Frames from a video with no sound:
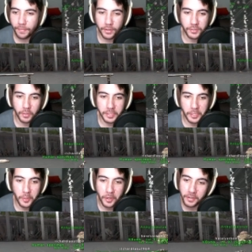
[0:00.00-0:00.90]
They're slowly
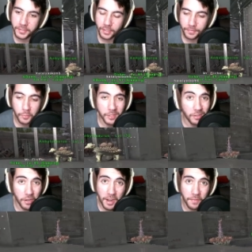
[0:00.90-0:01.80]
killing our stuff. Who's going to
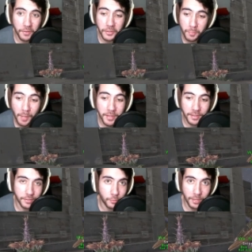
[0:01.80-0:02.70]
run out first? Probably
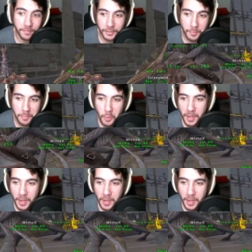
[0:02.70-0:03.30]
us because we have less people.